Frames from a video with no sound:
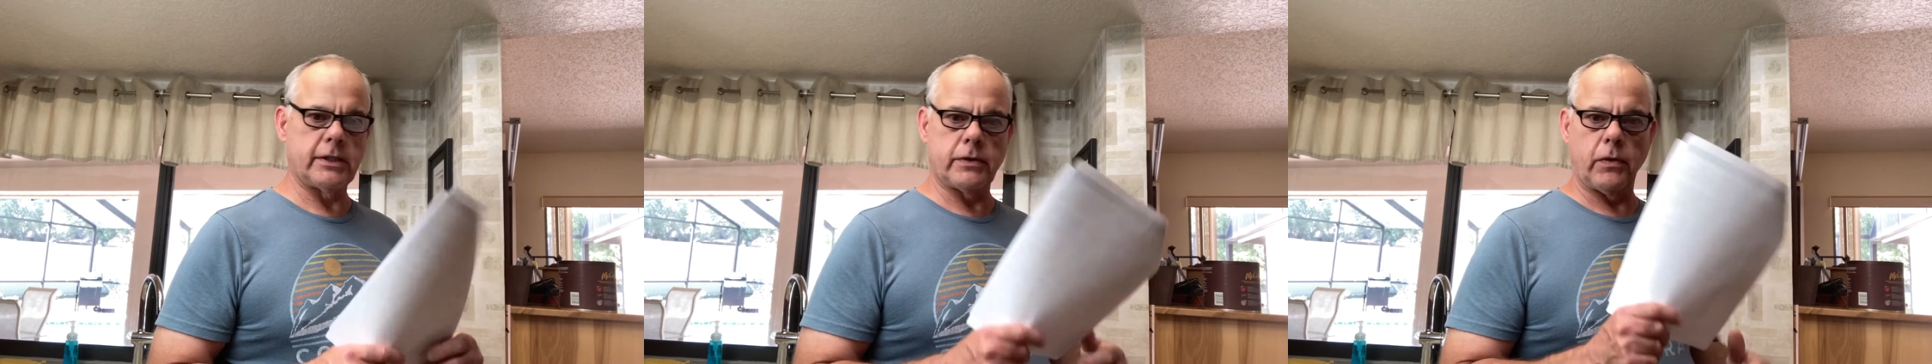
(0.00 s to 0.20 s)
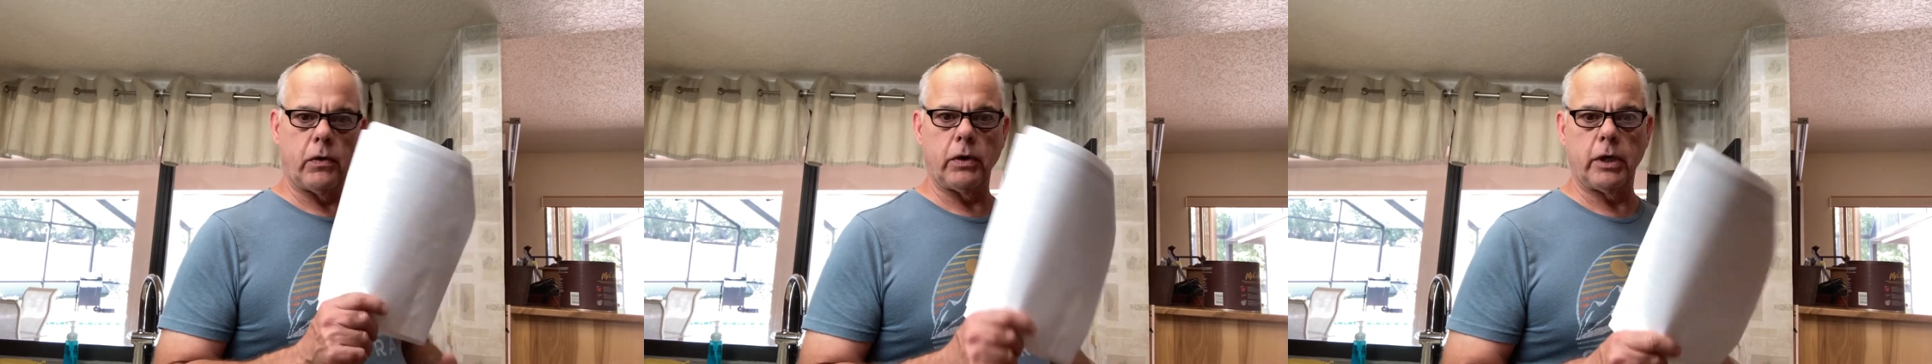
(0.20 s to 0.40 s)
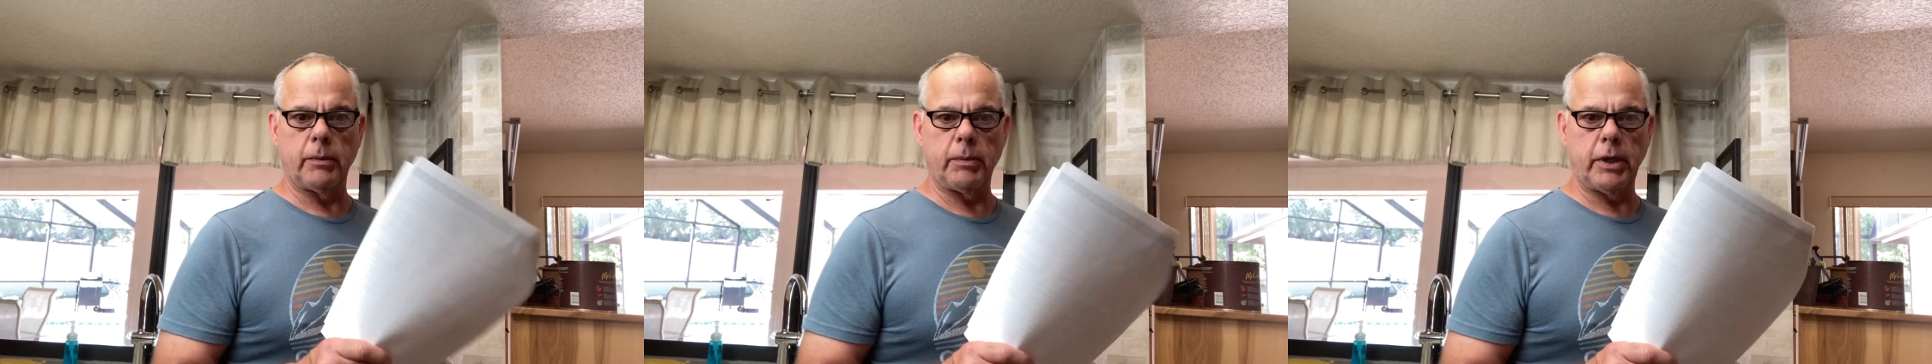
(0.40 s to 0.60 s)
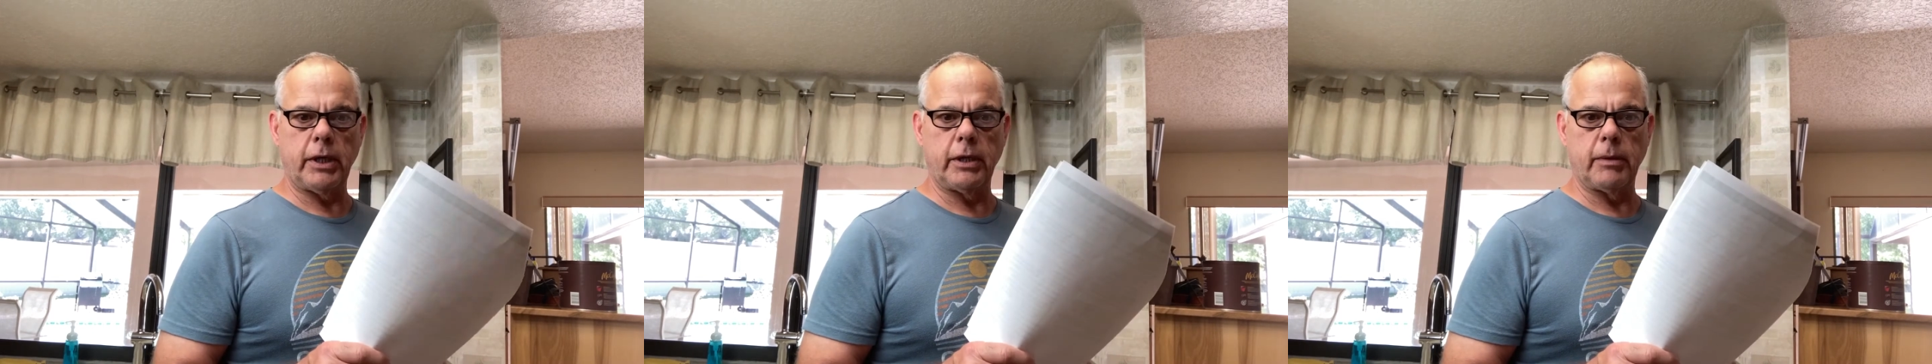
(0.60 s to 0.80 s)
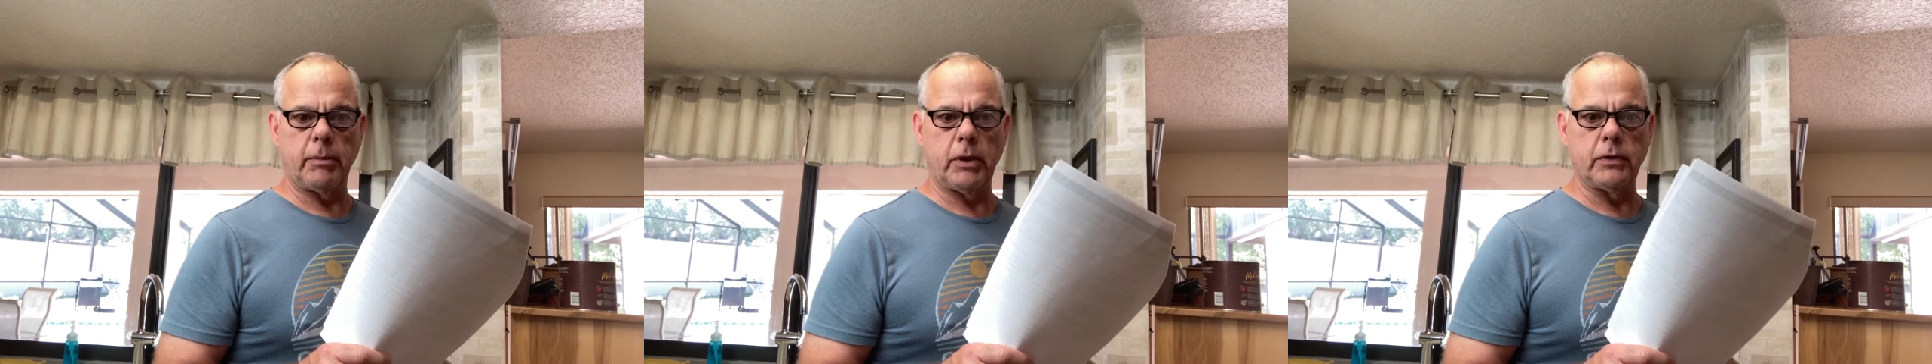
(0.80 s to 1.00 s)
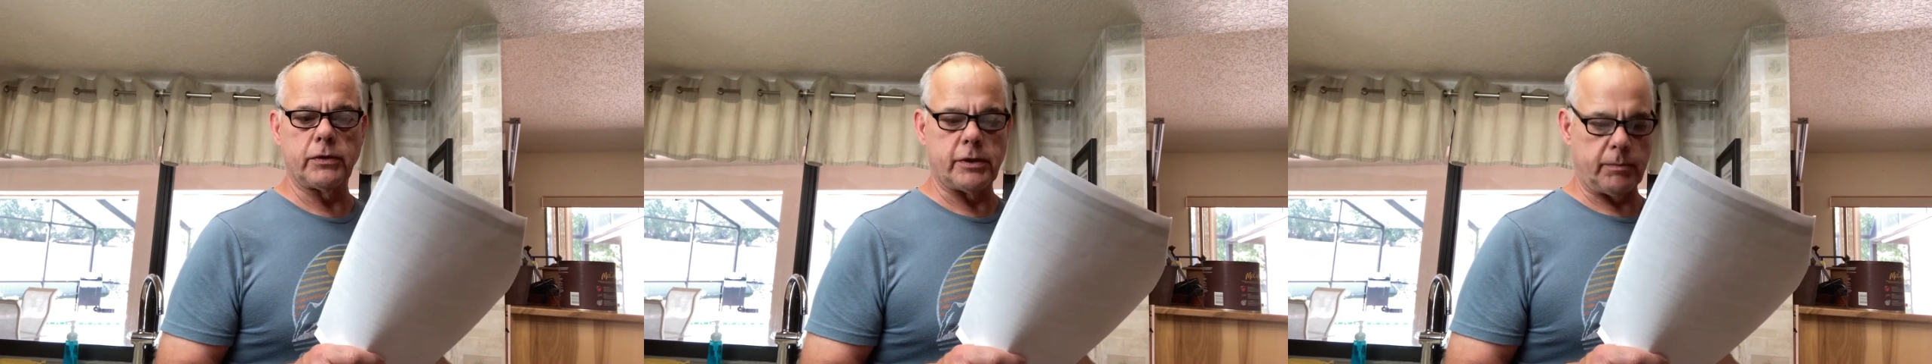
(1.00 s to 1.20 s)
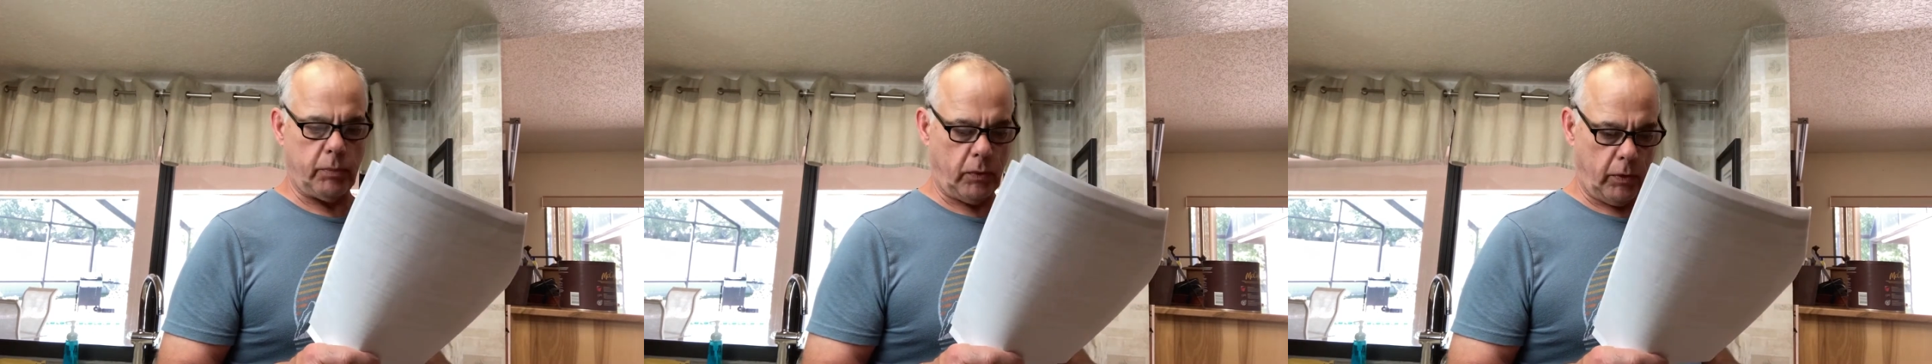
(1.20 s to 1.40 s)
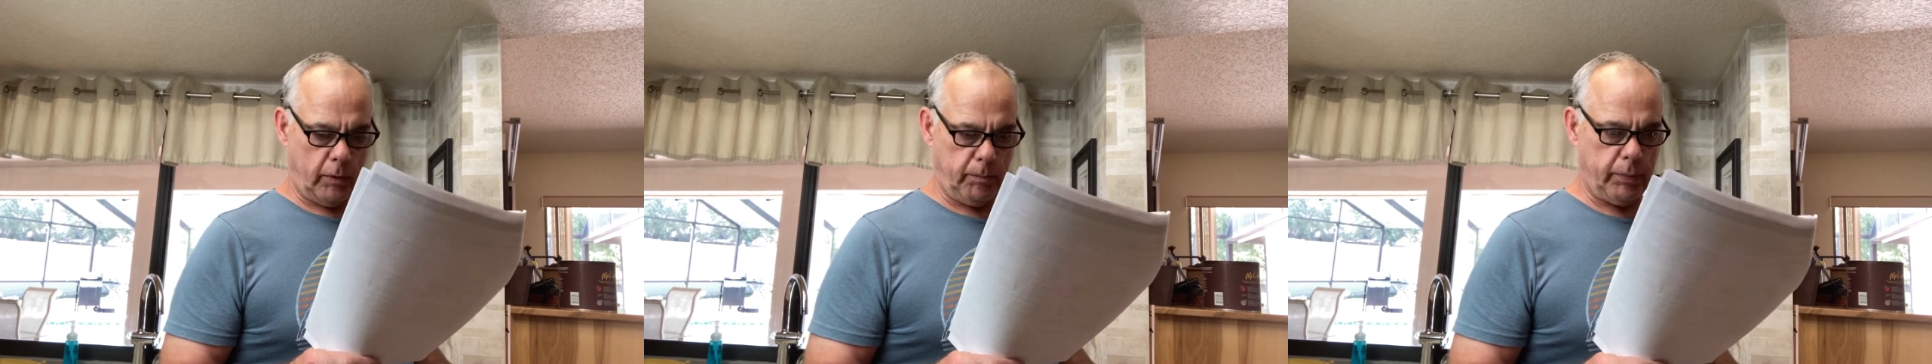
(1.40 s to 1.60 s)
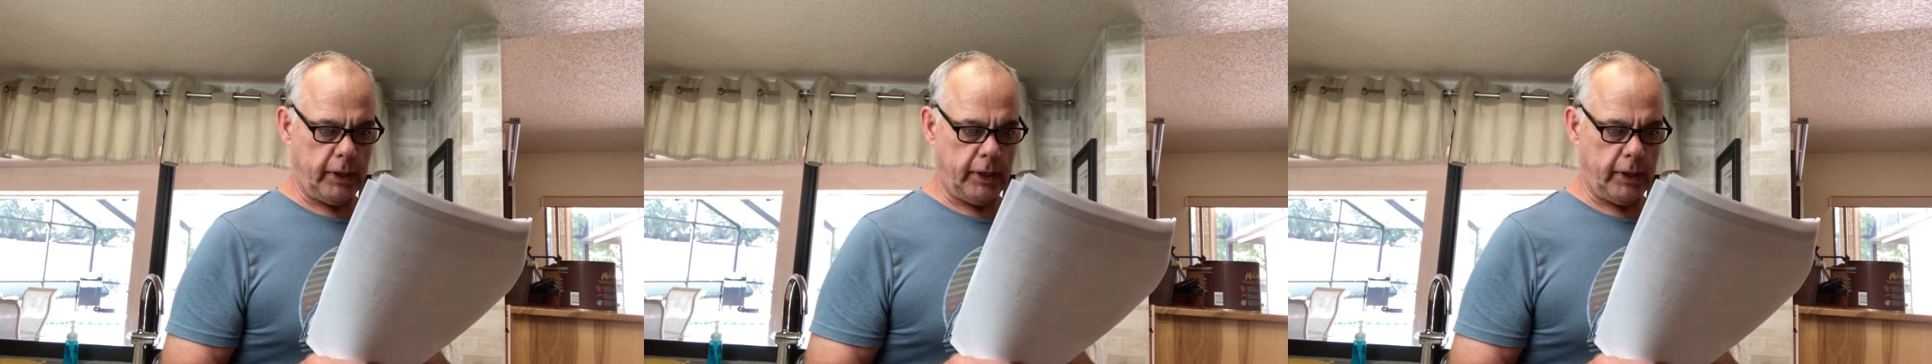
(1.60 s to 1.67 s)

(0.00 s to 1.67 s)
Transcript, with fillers: going to be the most important